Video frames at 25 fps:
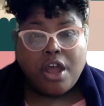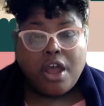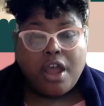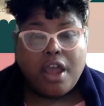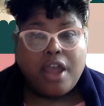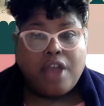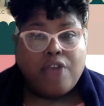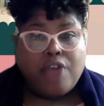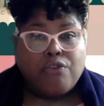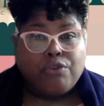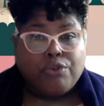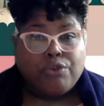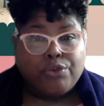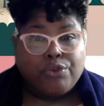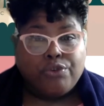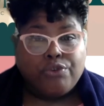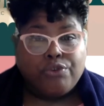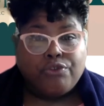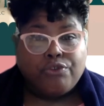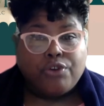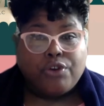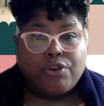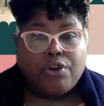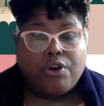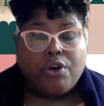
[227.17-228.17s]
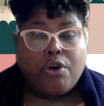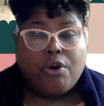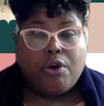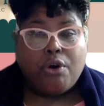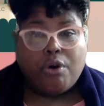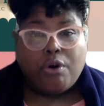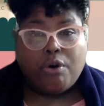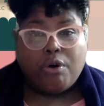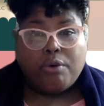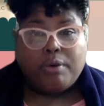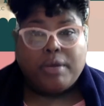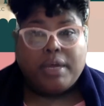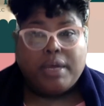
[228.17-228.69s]
a roofer,
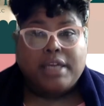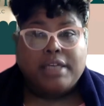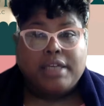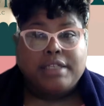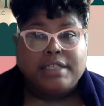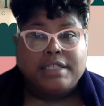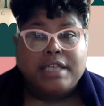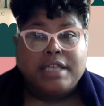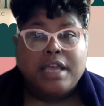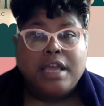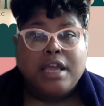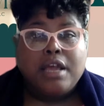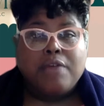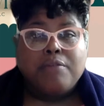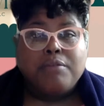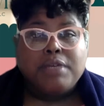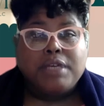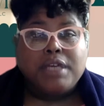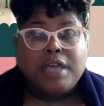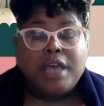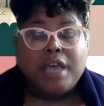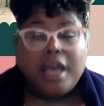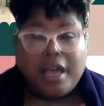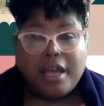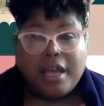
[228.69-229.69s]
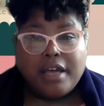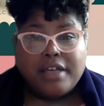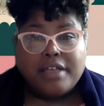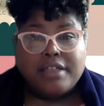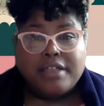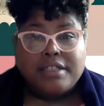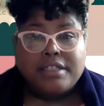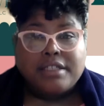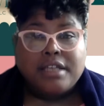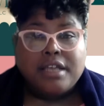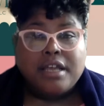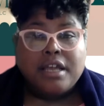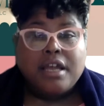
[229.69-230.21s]
always, because